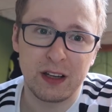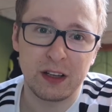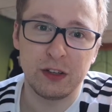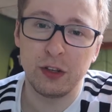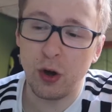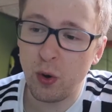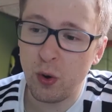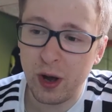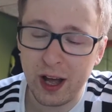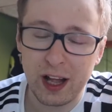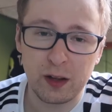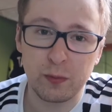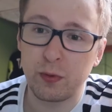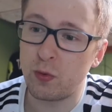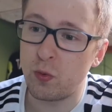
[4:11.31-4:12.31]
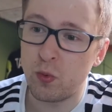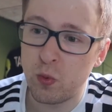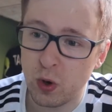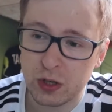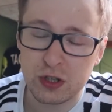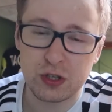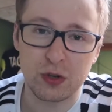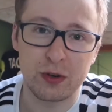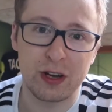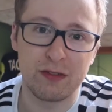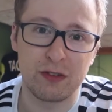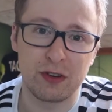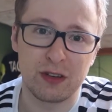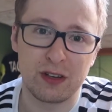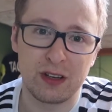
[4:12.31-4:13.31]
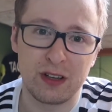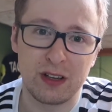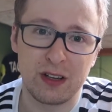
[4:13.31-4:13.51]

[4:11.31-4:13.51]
No help whatsoever.